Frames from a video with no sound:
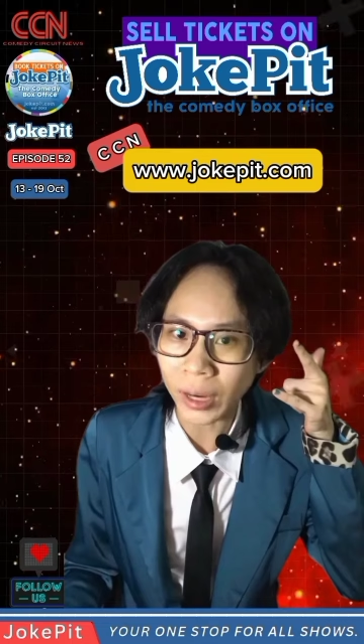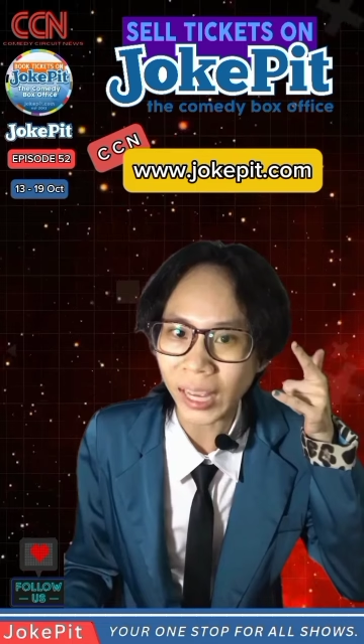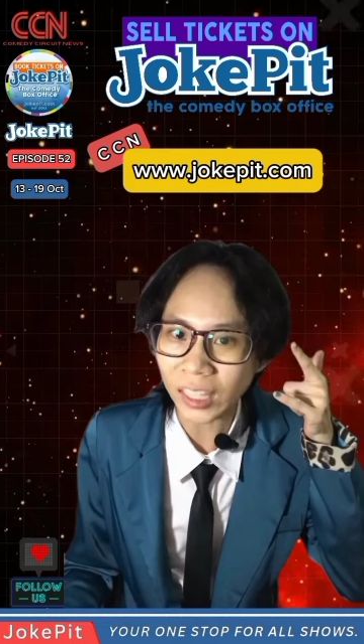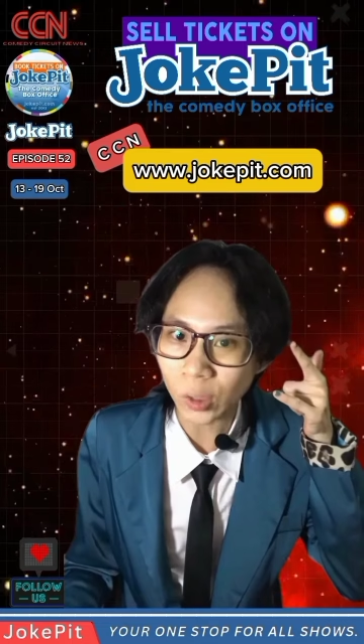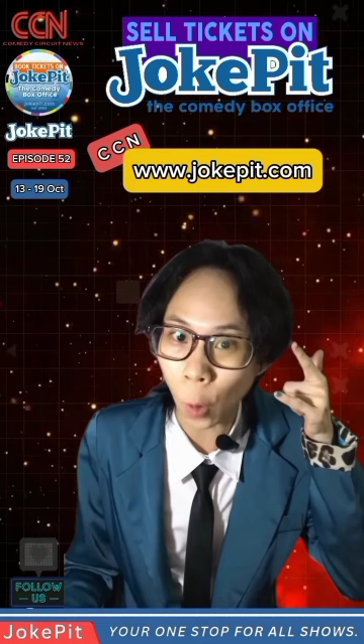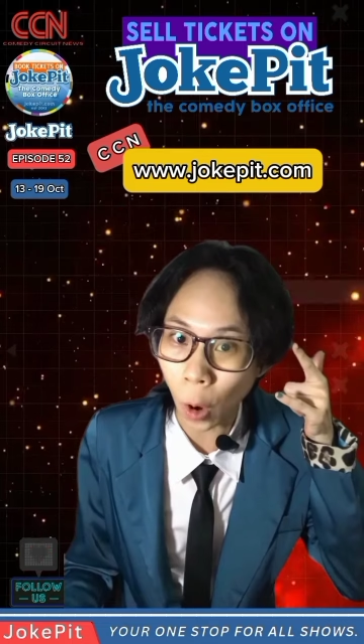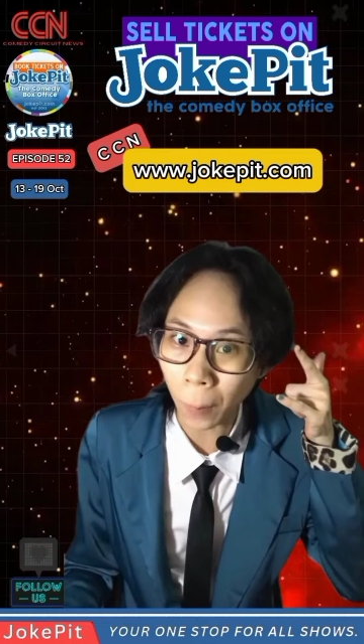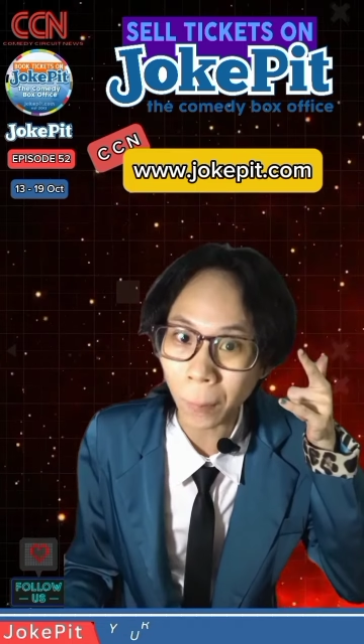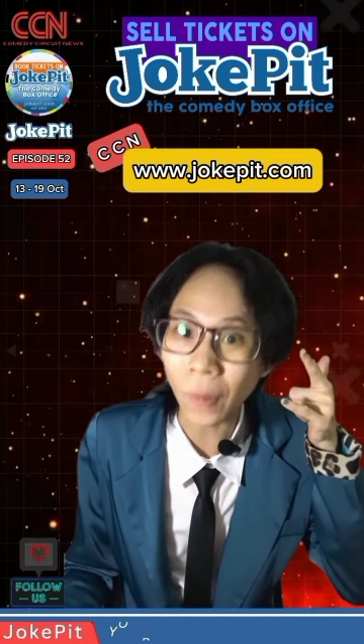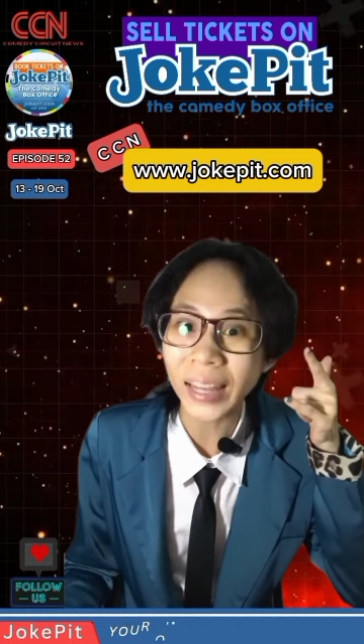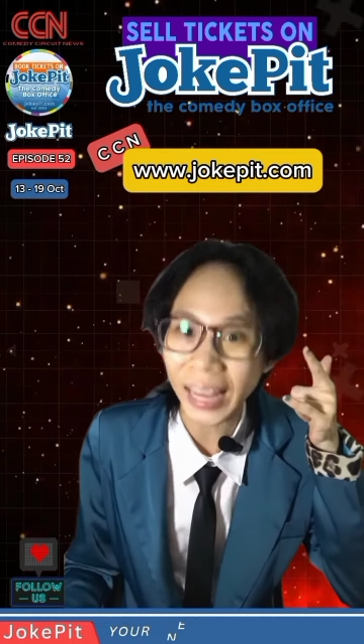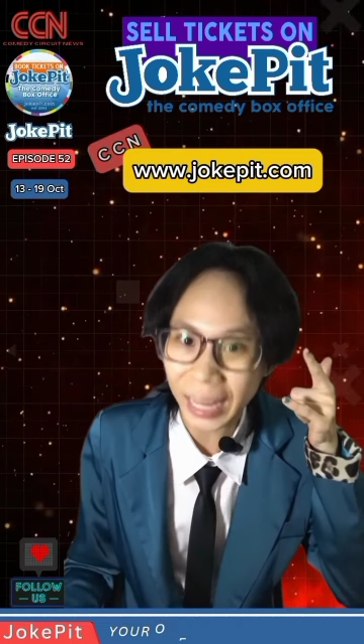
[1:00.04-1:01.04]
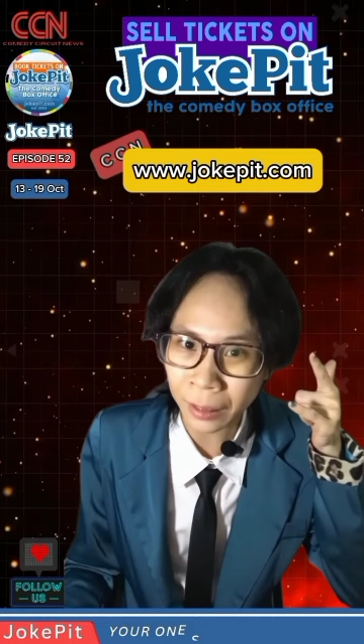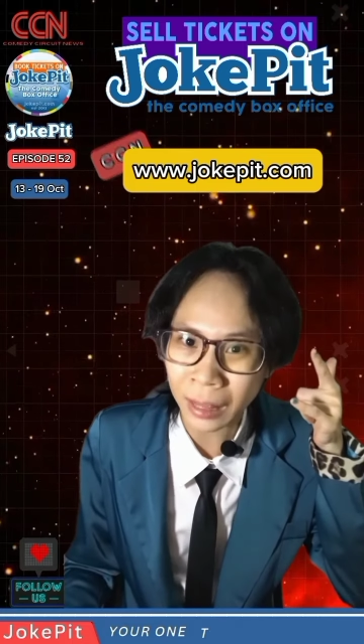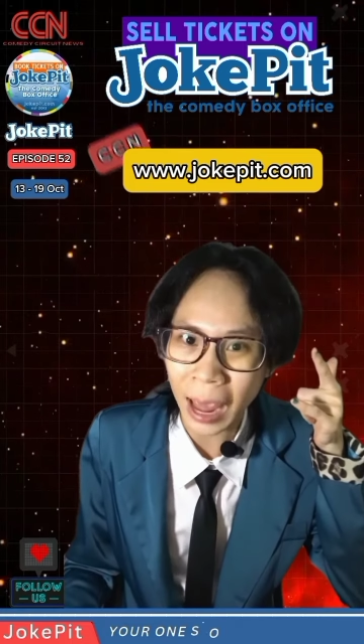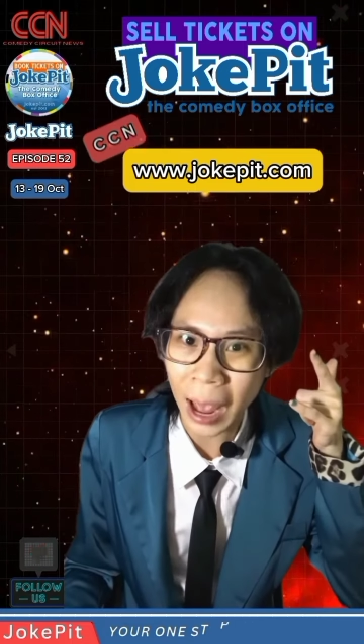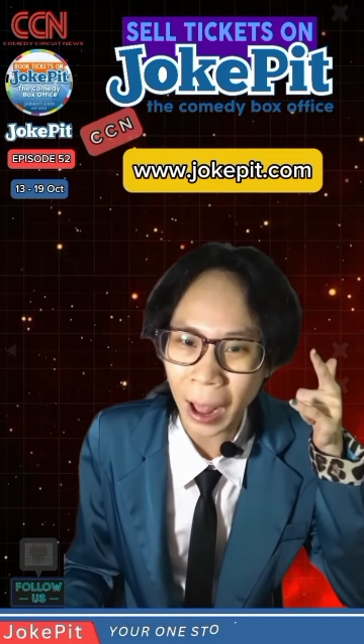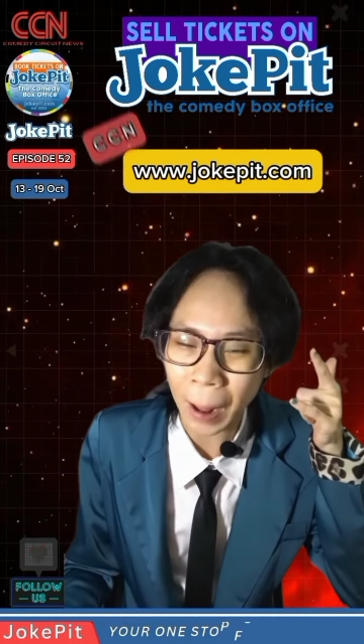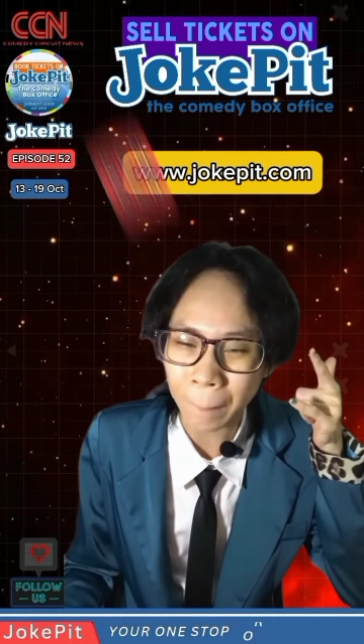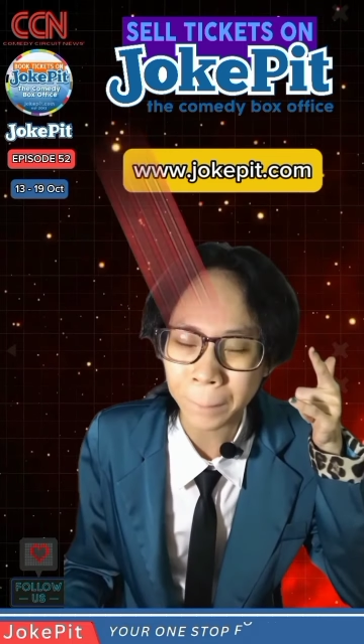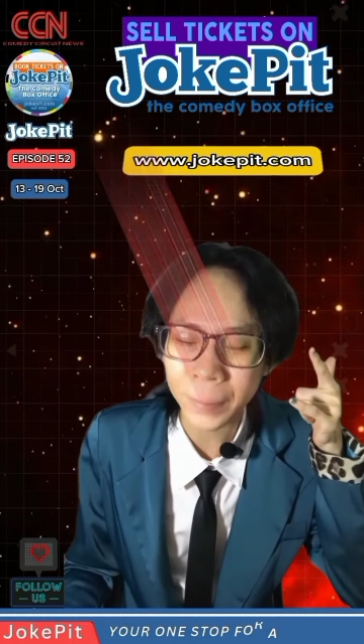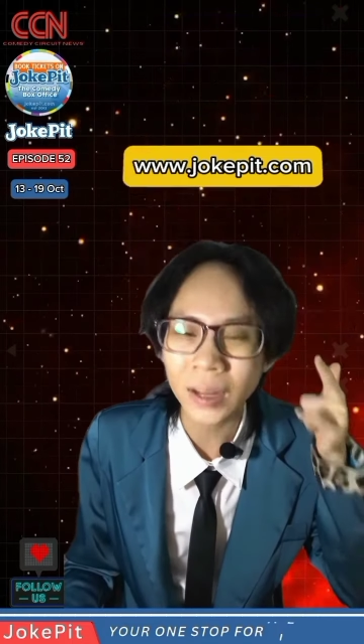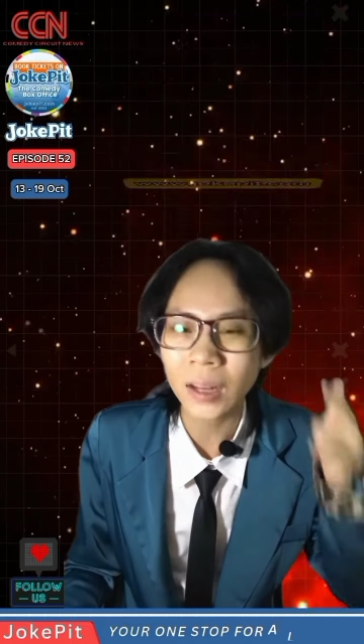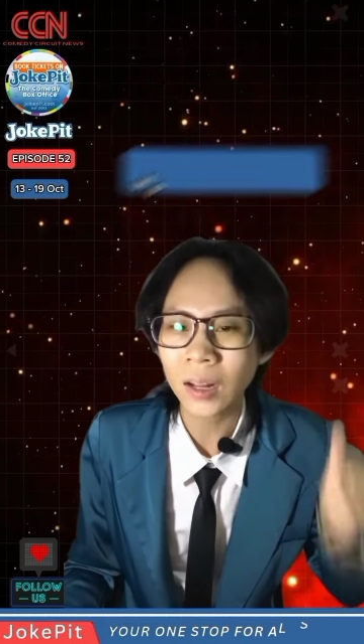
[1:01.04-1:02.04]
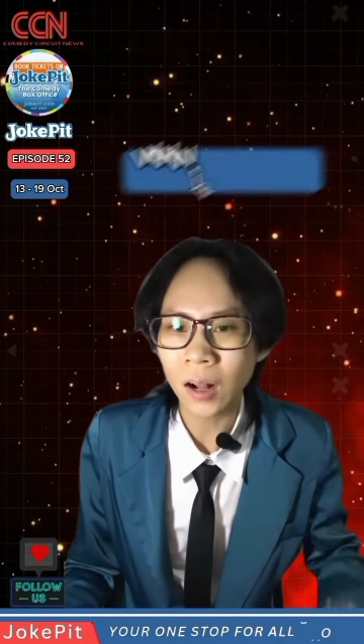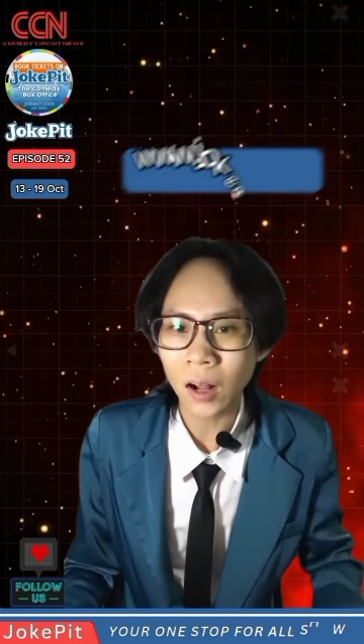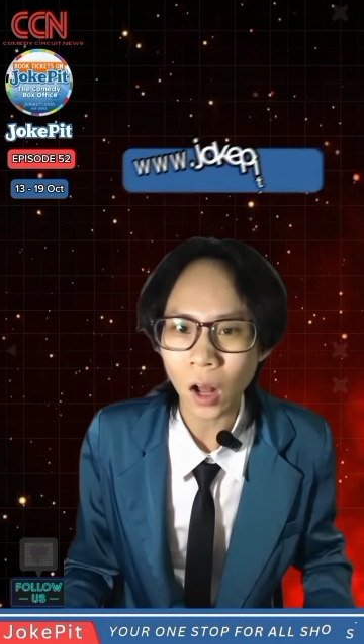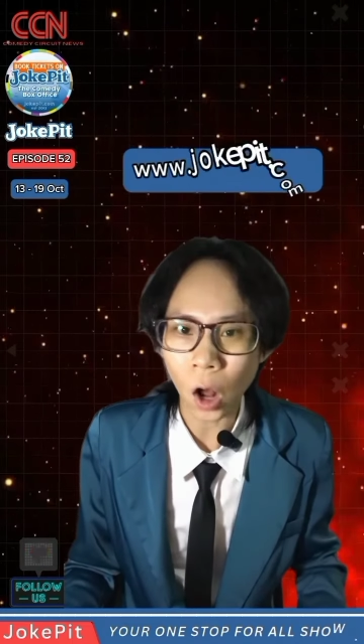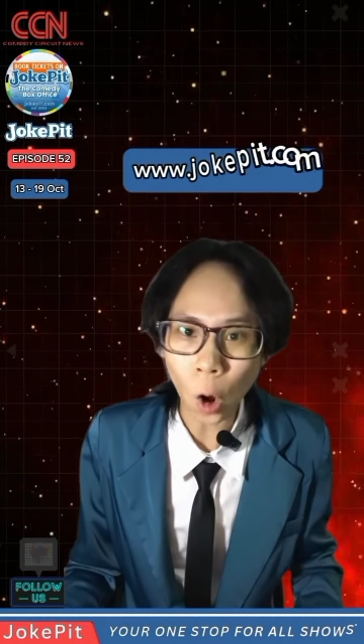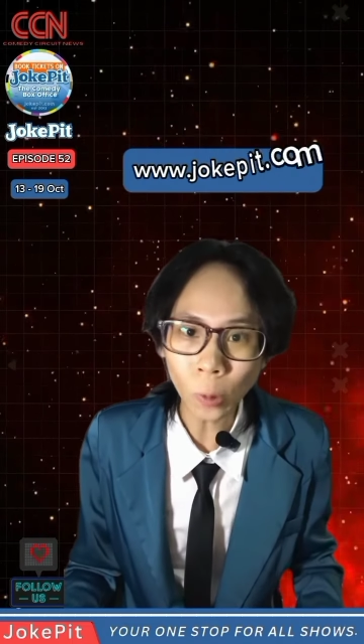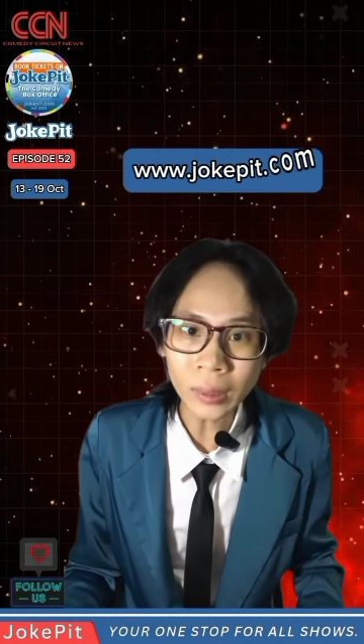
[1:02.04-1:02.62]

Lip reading: get you on board ASAP. All